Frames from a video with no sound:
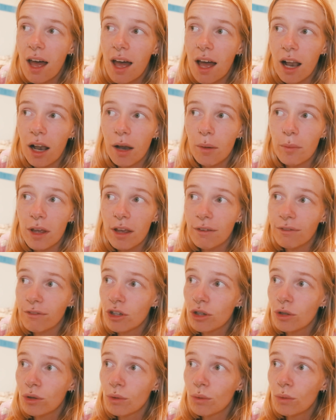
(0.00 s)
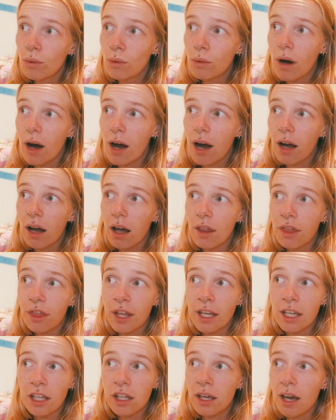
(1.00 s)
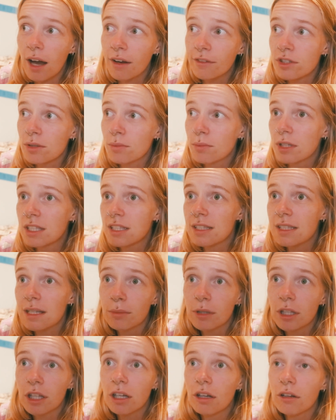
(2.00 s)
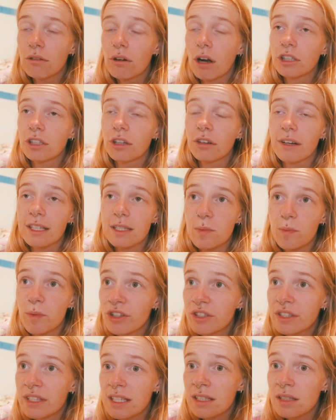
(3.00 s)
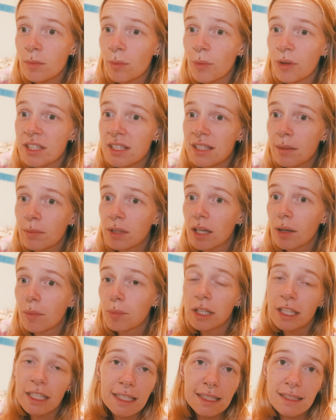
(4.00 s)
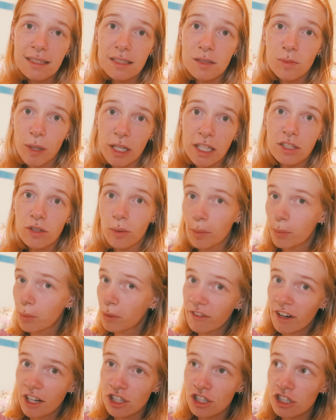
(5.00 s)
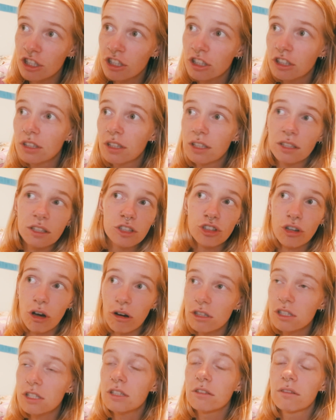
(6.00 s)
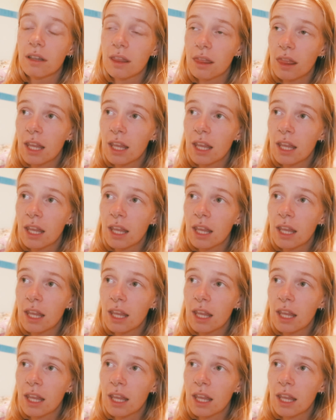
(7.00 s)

Um, if you think you have something similar or you're experiencing something similar please speak to a professional and a doctor and